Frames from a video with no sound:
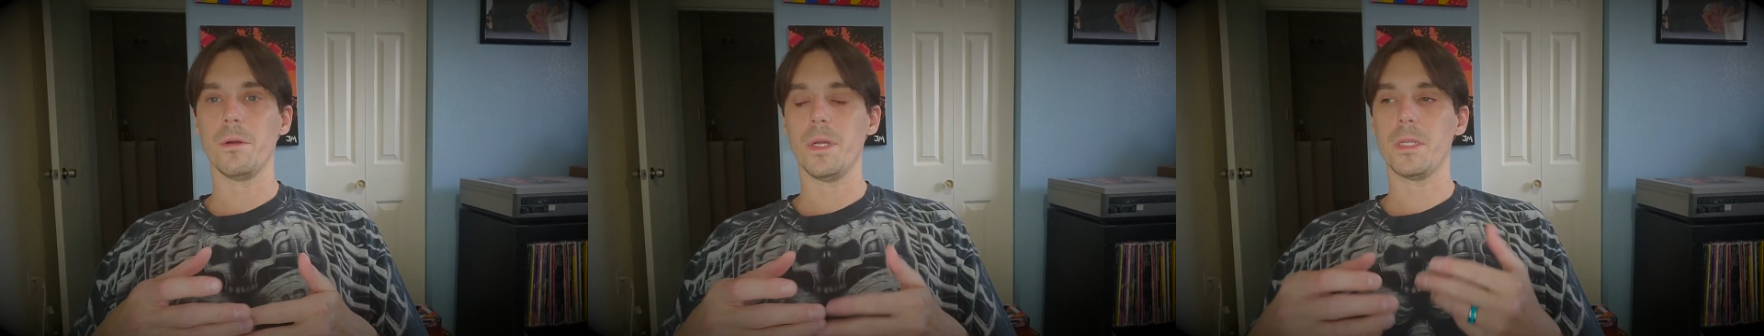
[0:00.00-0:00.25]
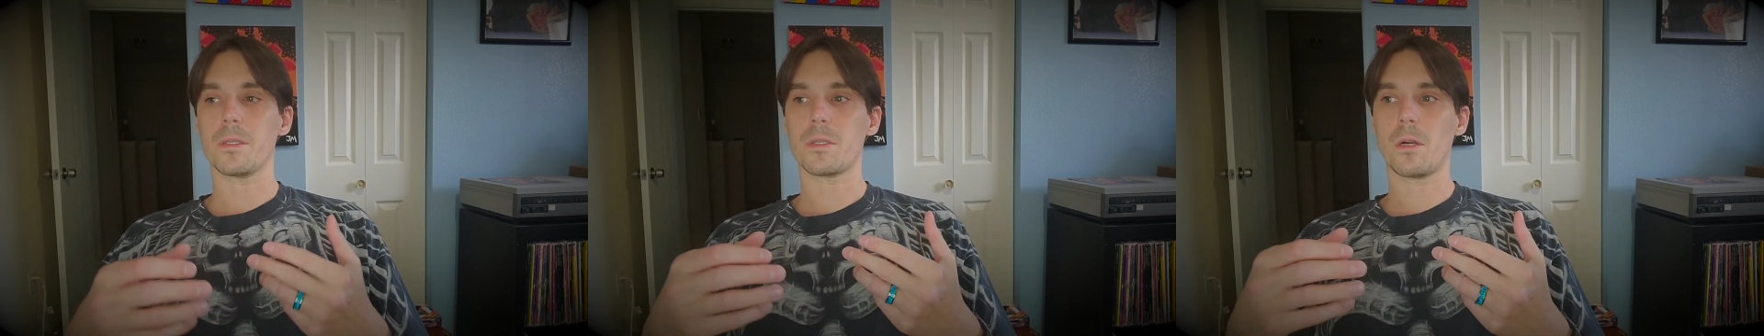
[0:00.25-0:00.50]
and
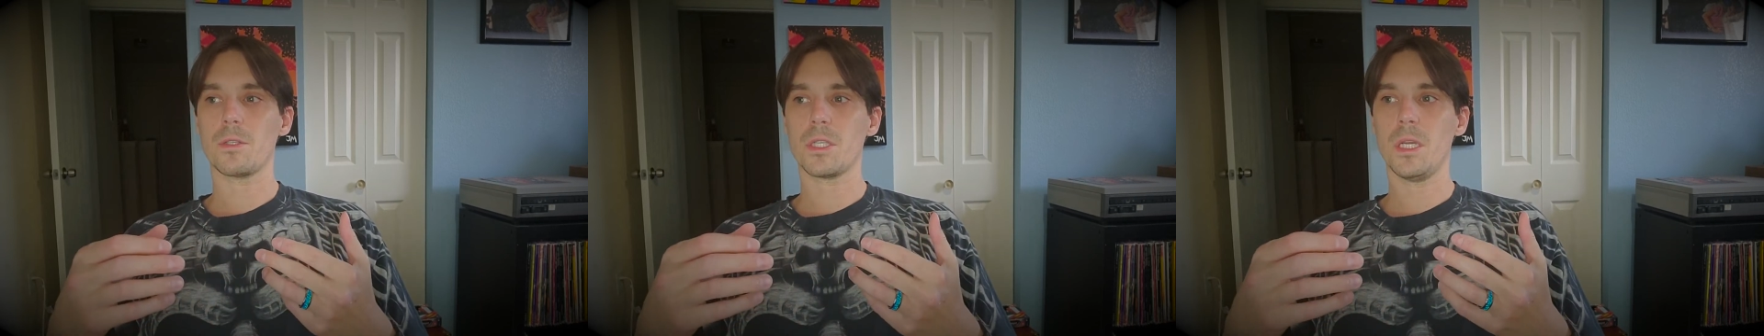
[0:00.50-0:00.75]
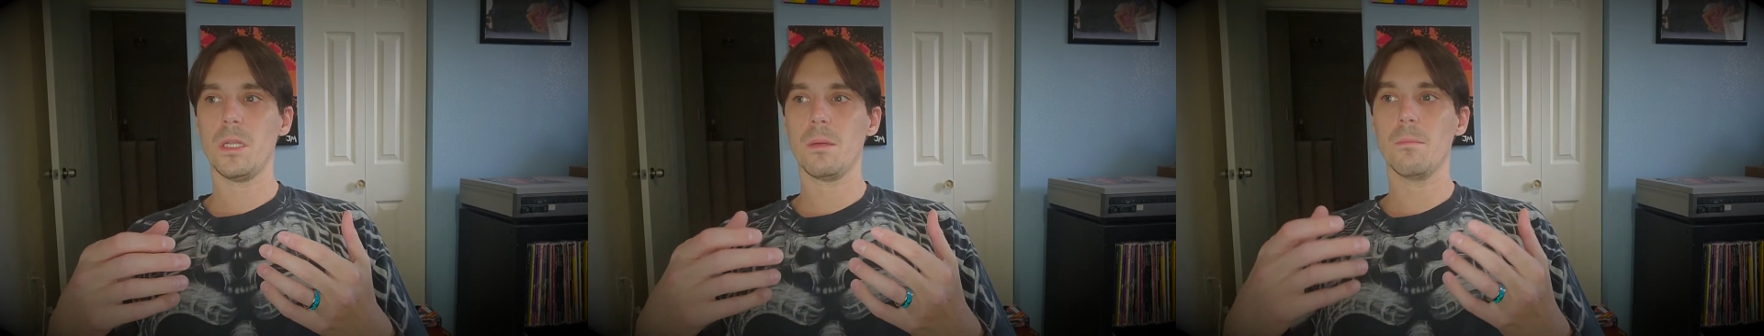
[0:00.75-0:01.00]
it starts
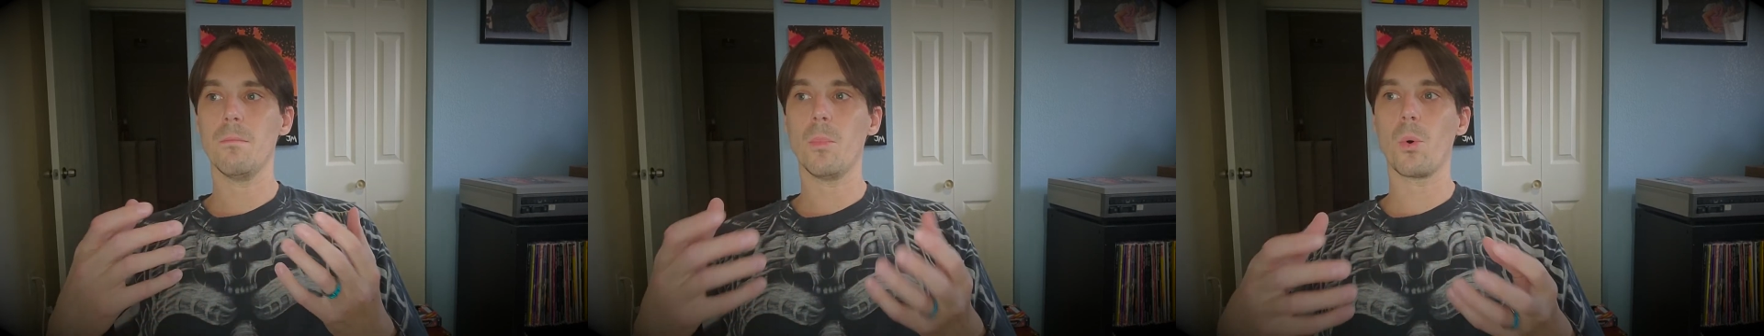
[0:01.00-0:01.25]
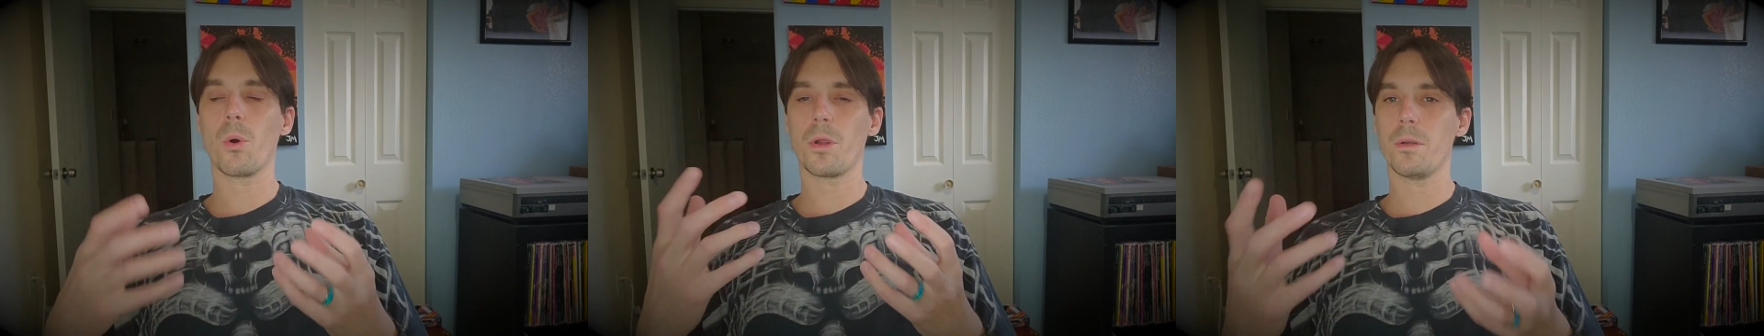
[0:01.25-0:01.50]
getting
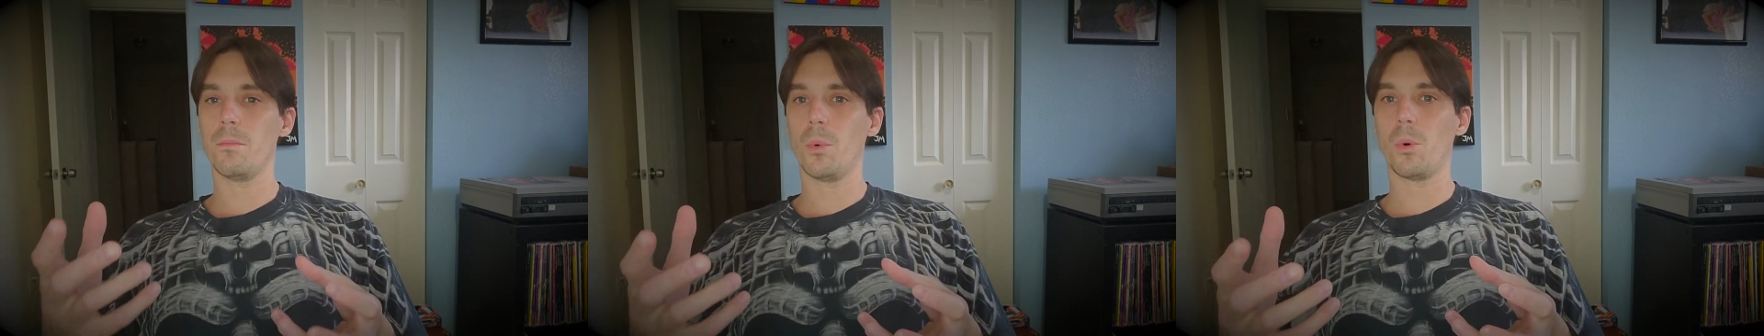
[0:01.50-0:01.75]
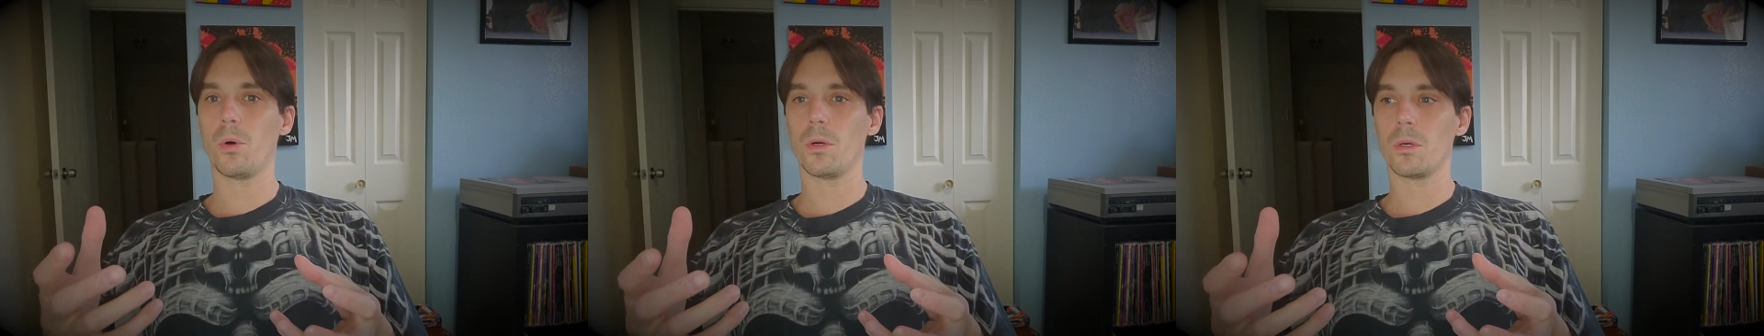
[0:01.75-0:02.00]
more and
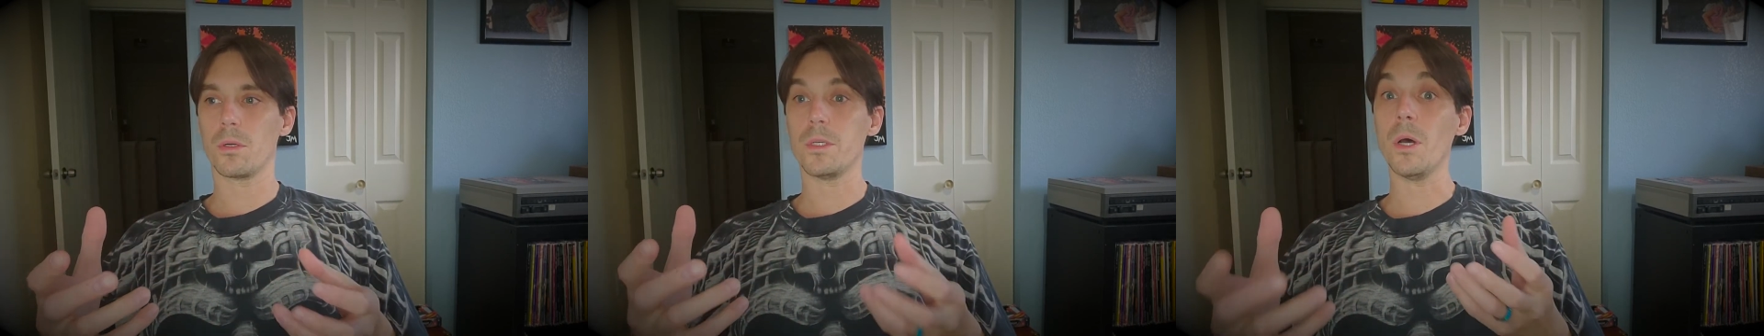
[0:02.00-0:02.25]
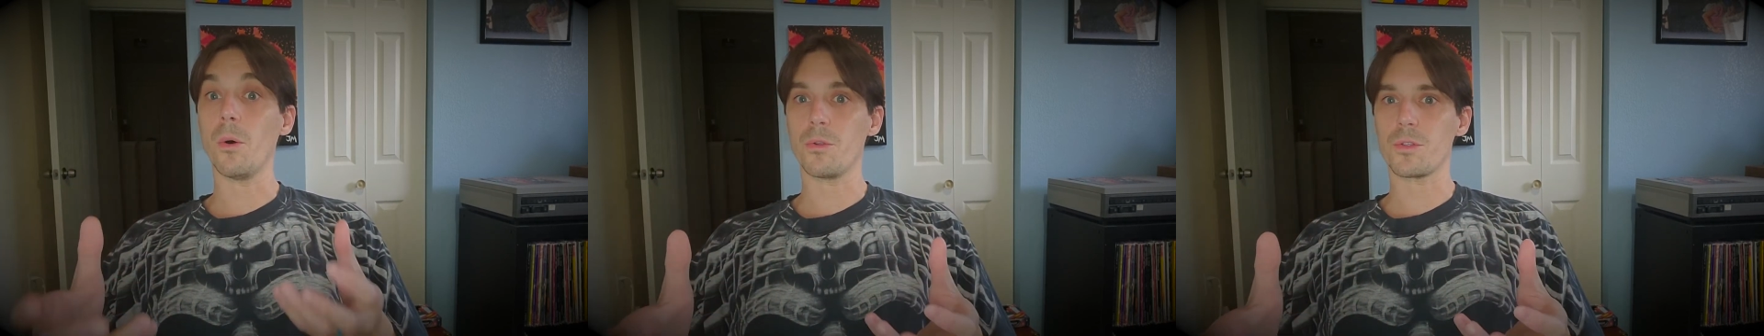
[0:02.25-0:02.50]
more
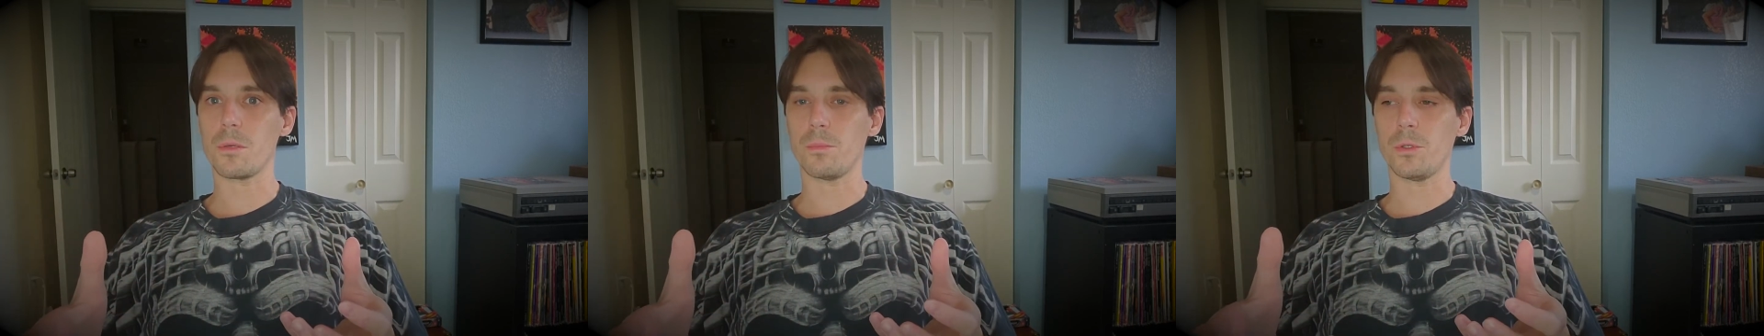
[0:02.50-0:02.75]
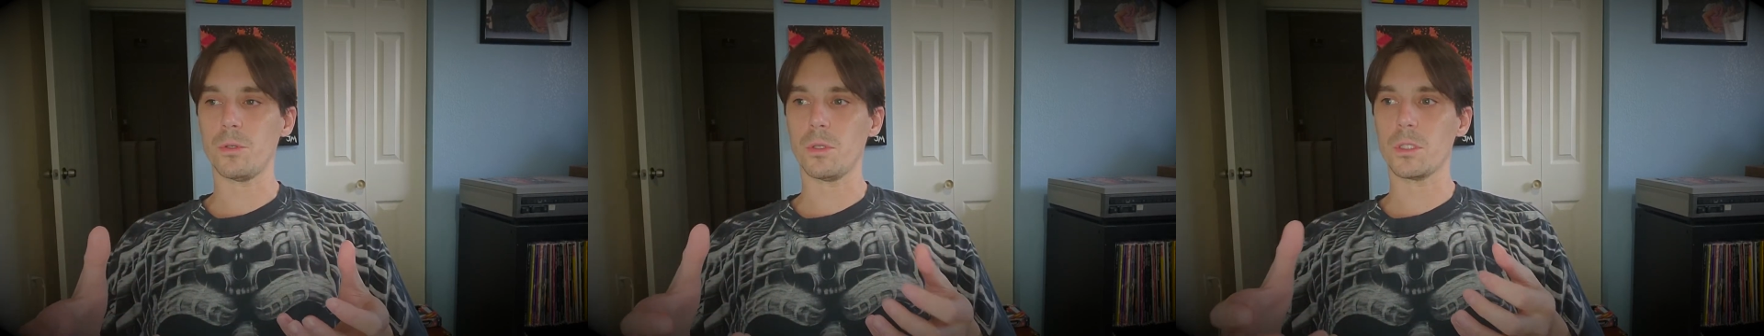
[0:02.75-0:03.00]

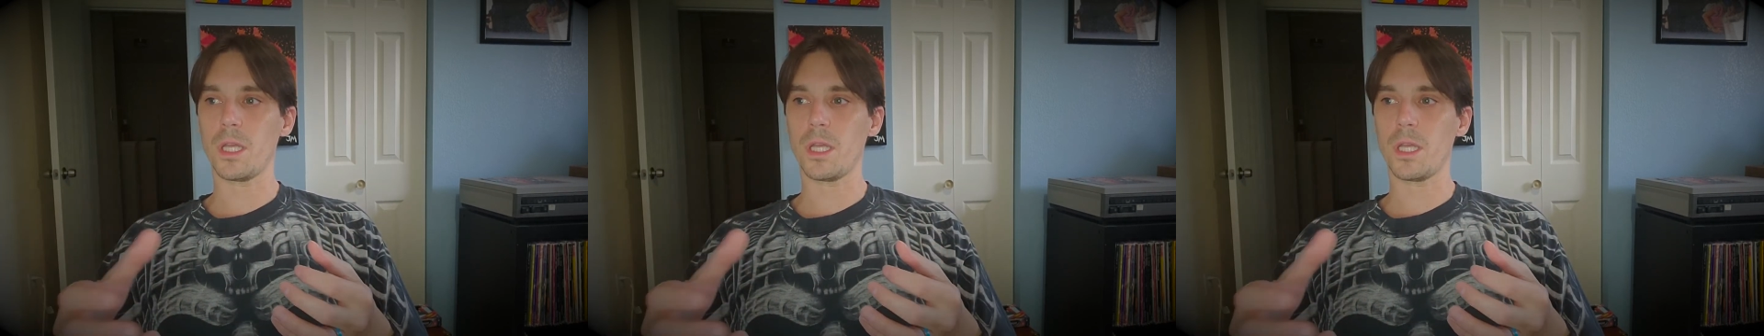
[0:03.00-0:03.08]
noticeable,